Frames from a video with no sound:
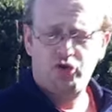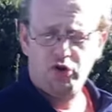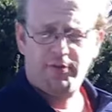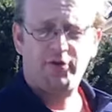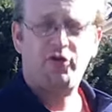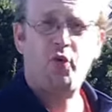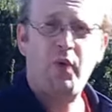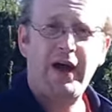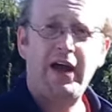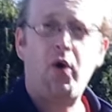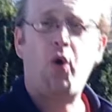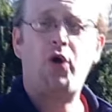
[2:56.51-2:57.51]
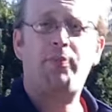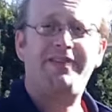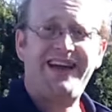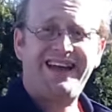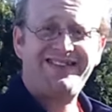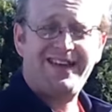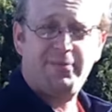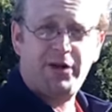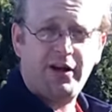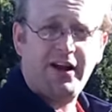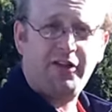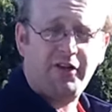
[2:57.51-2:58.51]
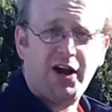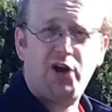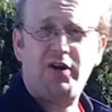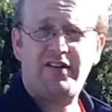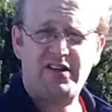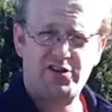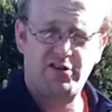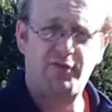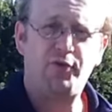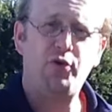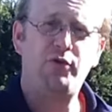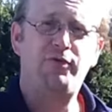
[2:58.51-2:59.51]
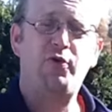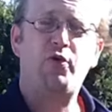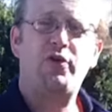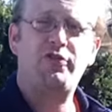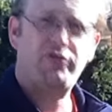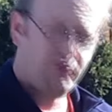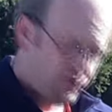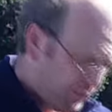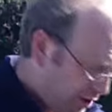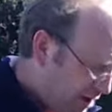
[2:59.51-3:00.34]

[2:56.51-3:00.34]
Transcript: tubers away or plant them in another area such as a food forest or